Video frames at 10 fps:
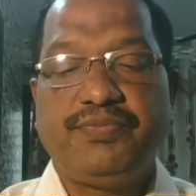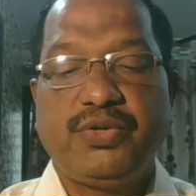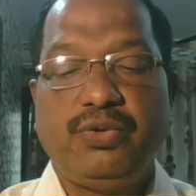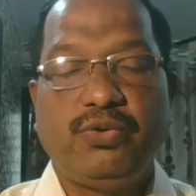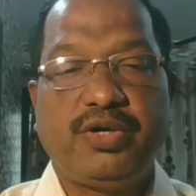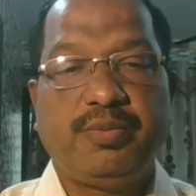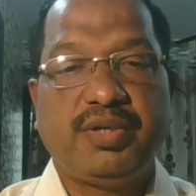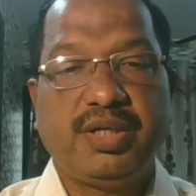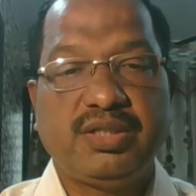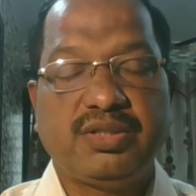
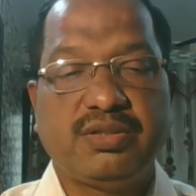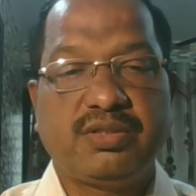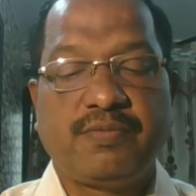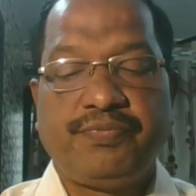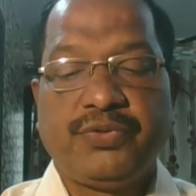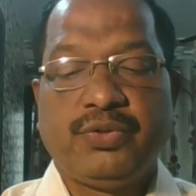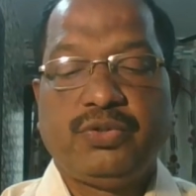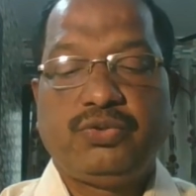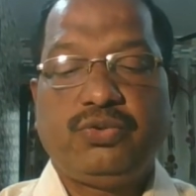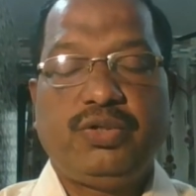notifications.
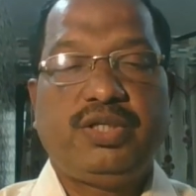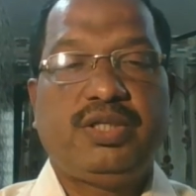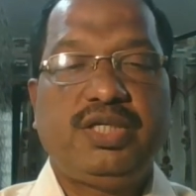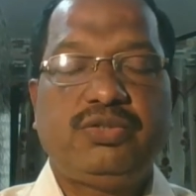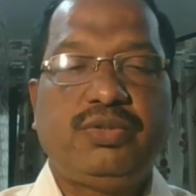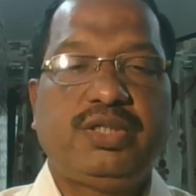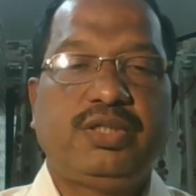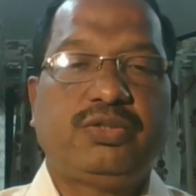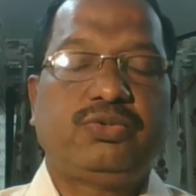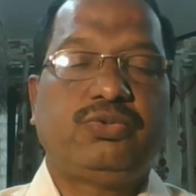So in this way
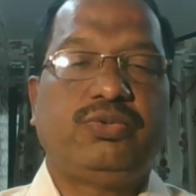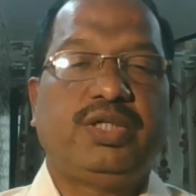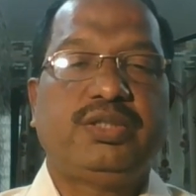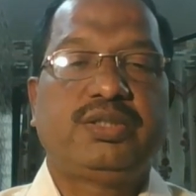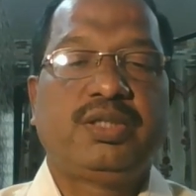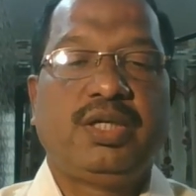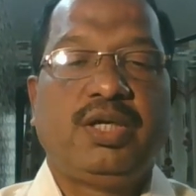dear students,